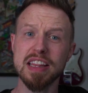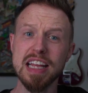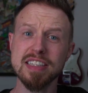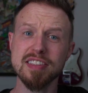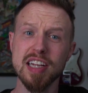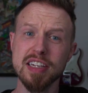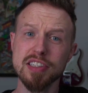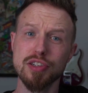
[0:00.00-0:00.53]
That
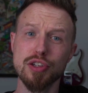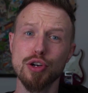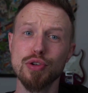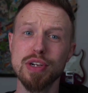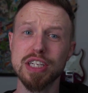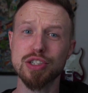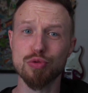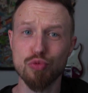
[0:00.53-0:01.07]
text though
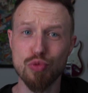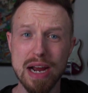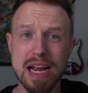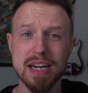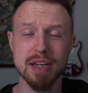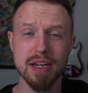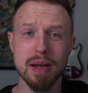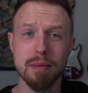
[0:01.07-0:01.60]
gets
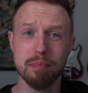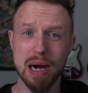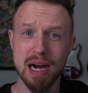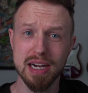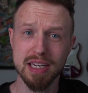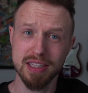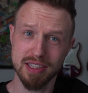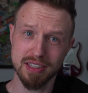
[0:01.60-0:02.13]
read
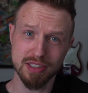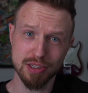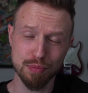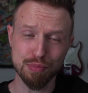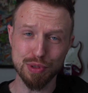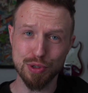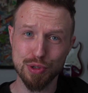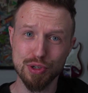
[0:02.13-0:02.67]
by this
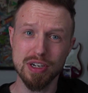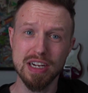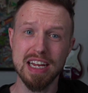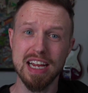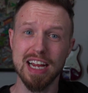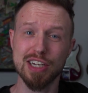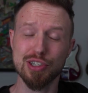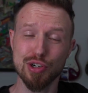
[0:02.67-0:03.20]
computer
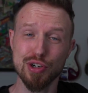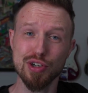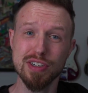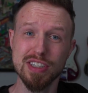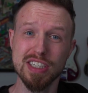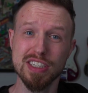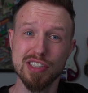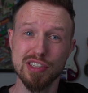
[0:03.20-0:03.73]
and
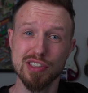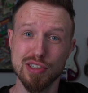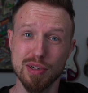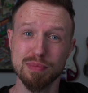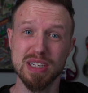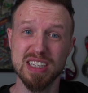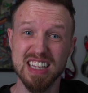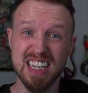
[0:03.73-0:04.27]
turned into
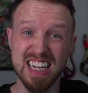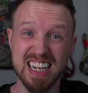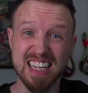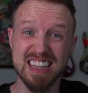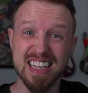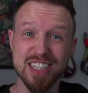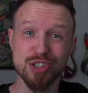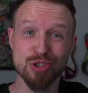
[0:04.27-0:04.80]
something that it
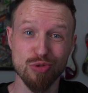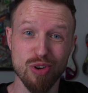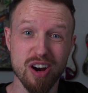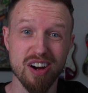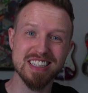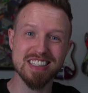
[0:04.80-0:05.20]
can then draw.